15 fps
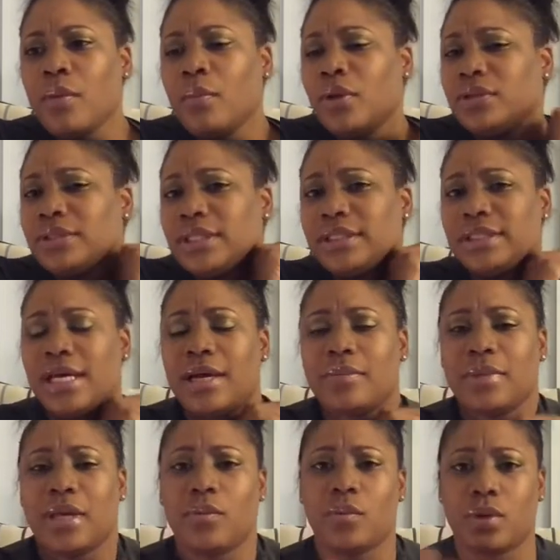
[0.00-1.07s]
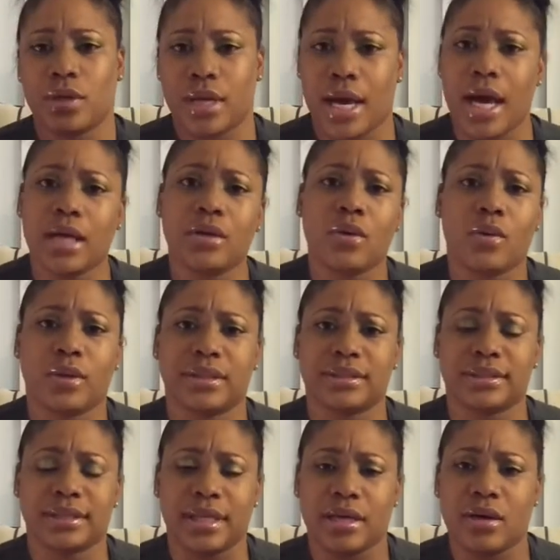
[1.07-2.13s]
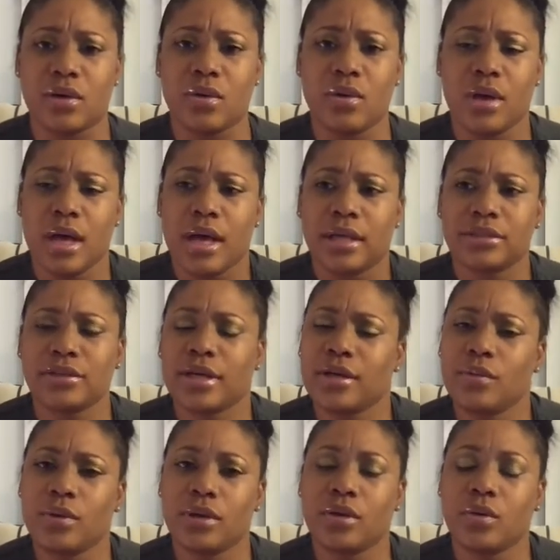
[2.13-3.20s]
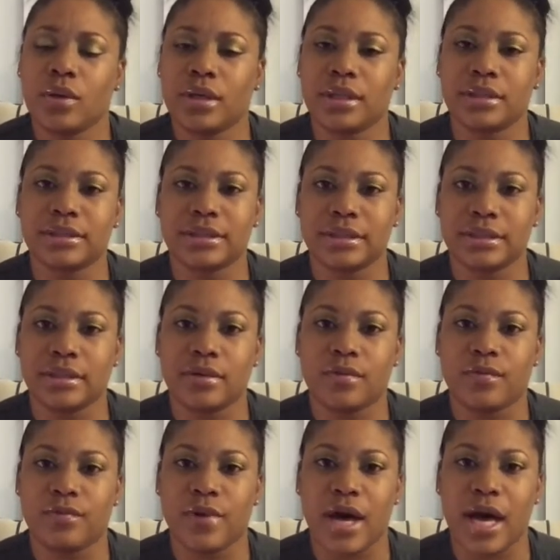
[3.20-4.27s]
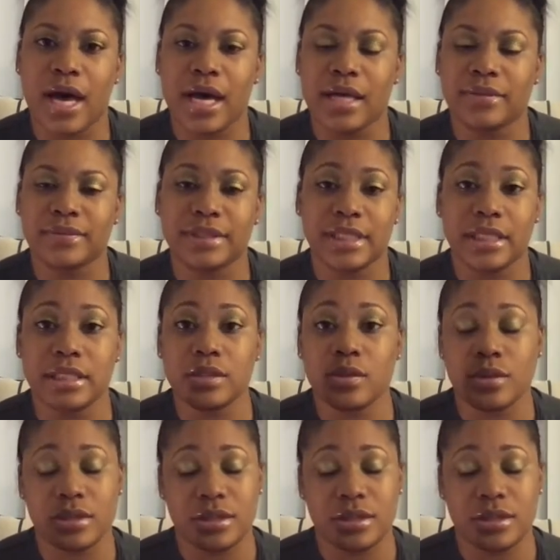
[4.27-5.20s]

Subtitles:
most of the time they were not on sale. So I didn't want to order $500, $600, or